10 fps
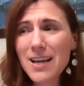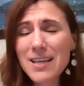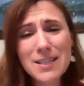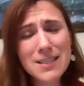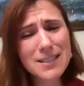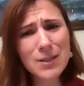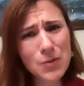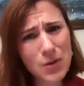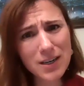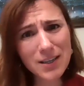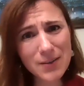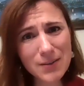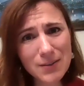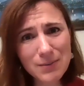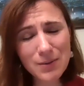he just said, "Who are
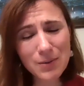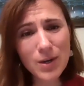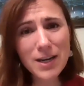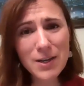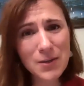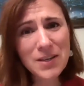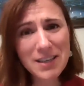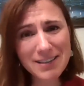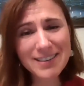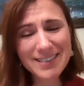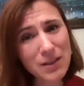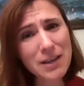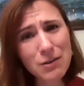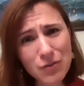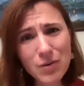you? Why are you here?
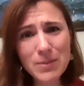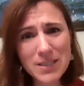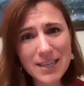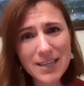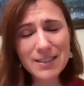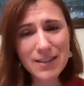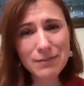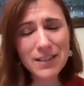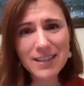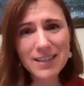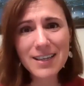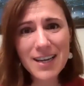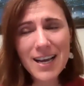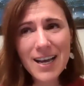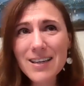Thank you for representing South Africa."
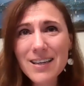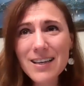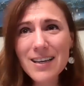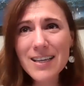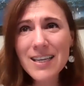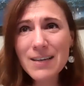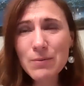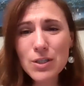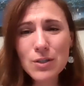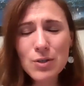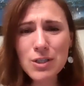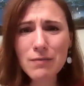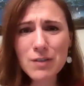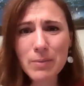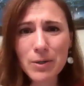He was so
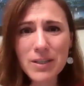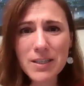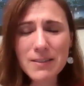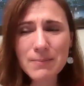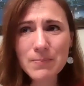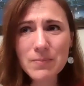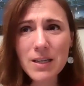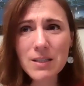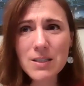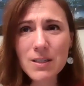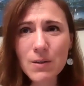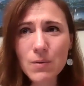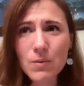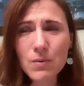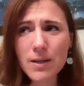soft-spoken and
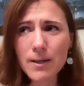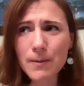so